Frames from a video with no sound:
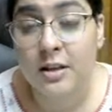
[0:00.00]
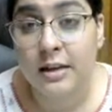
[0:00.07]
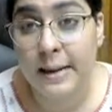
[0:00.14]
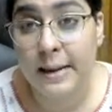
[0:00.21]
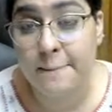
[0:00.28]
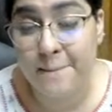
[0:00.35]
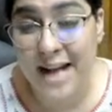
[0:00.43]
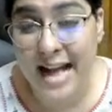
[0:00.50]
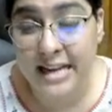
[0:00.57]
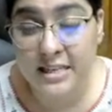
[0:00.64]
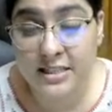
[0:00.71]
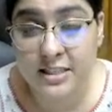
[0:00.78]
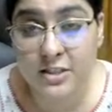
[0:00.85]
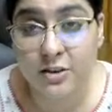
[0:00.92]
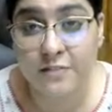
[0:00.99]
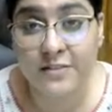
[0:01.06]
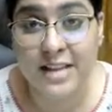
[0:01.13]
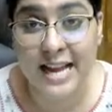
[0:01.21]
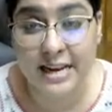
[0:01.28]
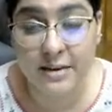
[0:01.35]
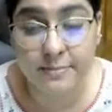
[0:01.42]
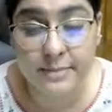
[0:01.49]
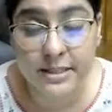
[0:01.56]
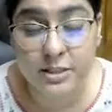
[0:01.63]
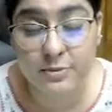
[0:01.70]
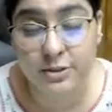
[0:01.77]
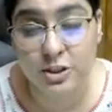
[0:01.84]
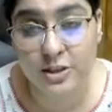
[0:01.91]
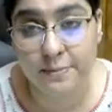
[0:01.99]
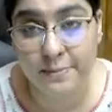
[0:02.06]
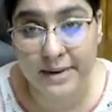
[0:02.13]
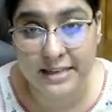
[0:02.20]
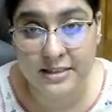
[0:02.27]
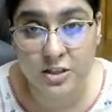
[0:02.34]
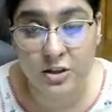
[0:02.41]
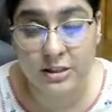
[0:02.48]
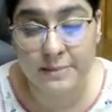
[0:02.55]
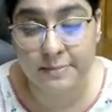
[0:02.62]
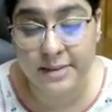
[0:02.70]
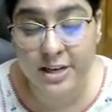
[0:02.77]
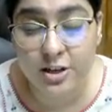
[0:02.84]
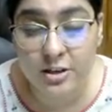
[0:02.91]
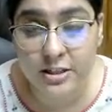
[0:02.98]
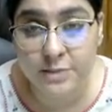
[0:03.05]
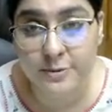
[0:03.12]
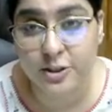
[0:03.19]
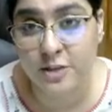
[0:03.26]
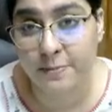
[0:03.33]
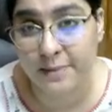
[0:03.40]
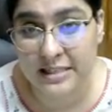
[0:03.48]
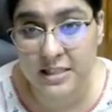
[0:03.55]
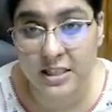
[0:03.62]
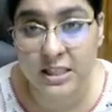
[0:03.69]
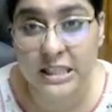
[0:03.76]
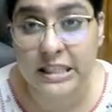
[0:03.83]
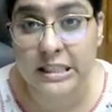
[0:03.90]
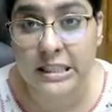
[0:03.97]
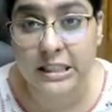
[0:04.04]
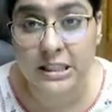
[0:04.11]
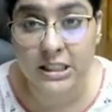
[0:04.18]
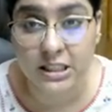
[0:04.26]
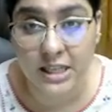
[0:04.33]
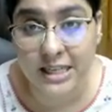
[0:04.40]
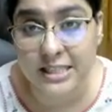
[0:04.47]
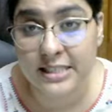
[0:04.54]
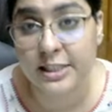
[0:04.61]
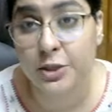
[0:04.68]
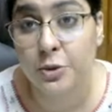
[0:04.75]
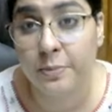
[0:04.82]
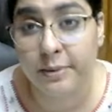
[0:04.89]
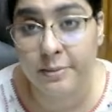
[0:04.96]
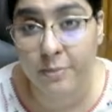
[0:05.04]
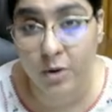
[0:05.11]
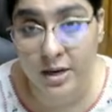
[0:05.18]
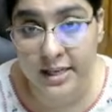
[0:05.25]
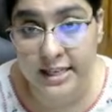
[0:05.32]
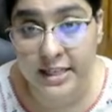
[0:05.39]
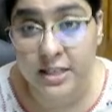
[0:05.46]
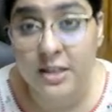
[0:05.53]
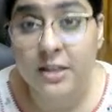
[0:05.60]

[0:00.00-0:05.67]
comparison of the elements which are present or the minerals which are present in the earth crust and human body.